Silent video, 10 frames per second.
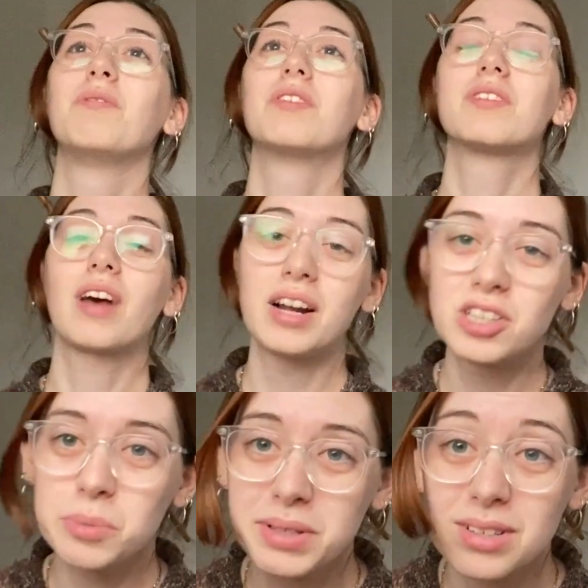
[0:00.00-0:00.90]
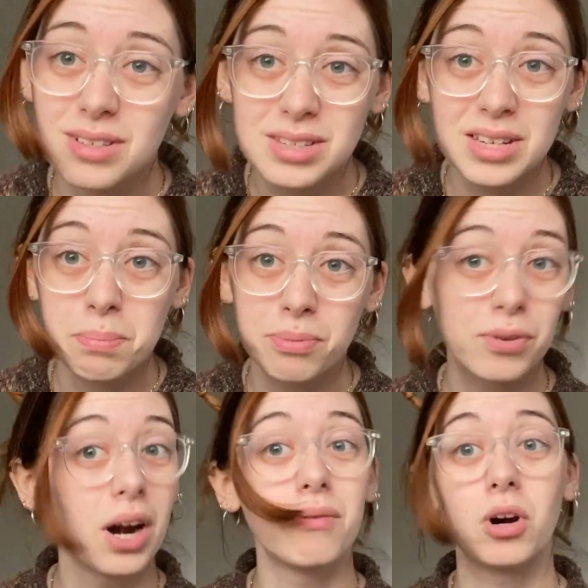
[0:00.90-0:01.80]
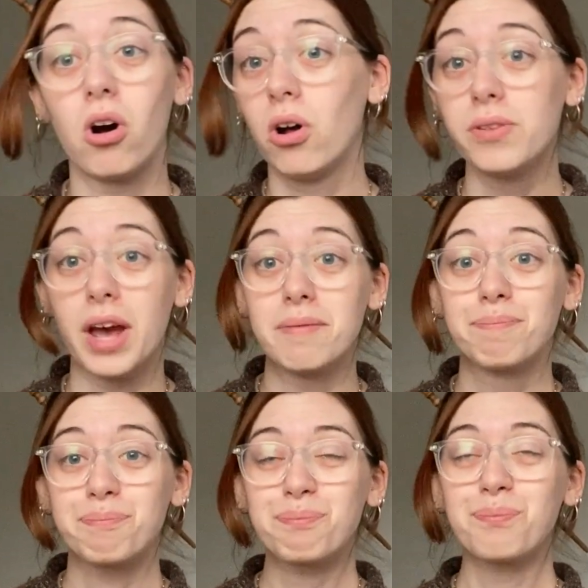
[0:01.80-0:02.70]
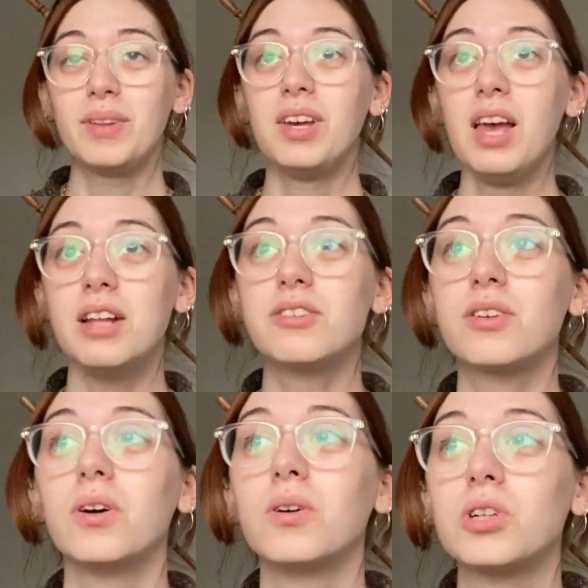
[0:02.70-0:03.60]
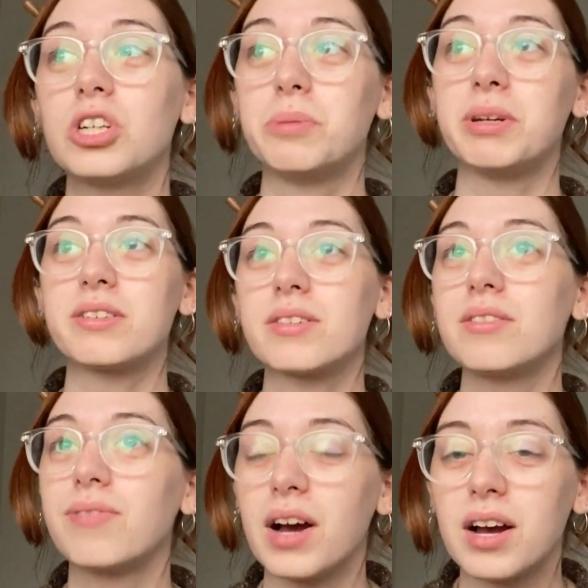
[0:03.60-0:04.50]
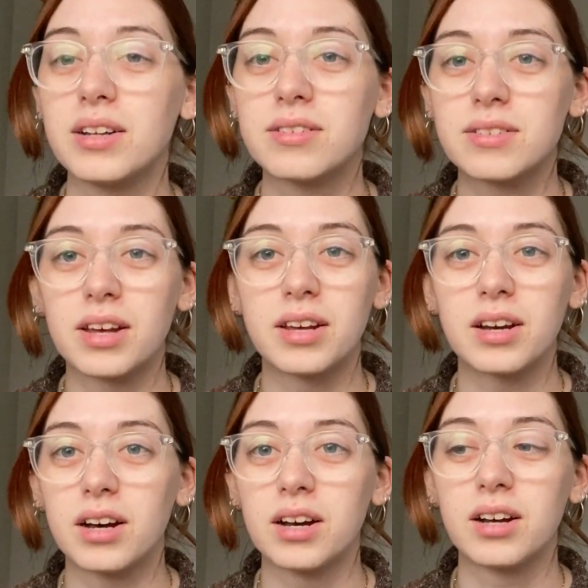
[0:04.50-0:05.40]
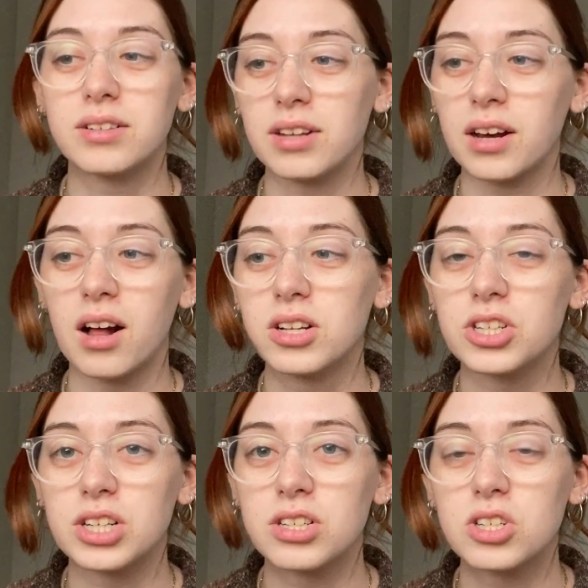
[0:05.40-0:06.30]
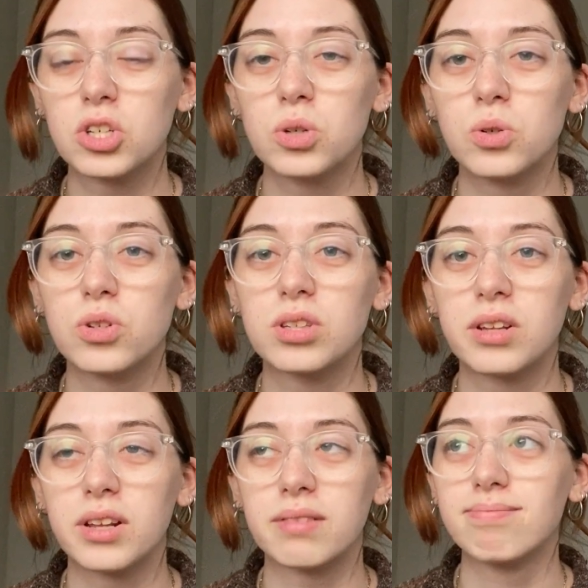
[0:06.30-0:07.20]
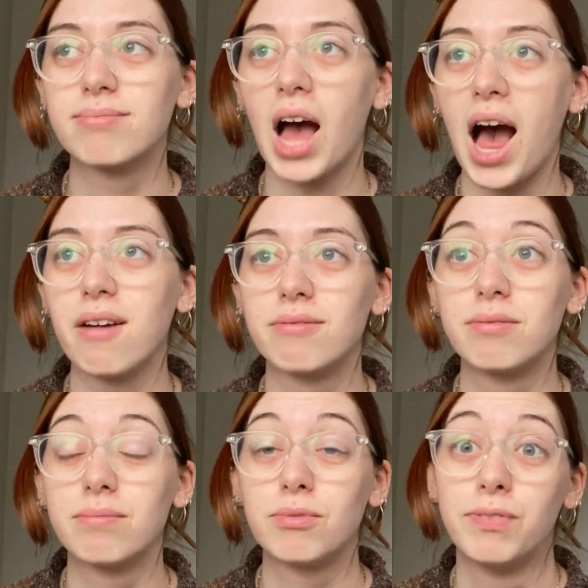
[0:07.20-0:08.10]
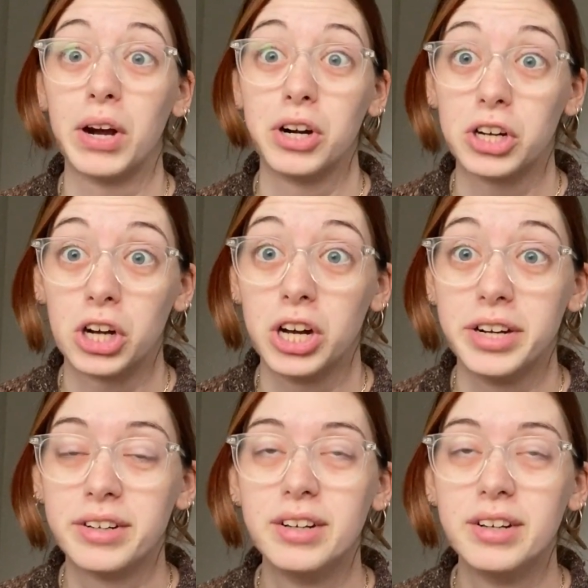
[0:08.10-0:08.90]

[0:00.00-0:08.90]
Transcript: decides she wants to sleep forever, all day. And so she basically finds like a psychologist who's not very good,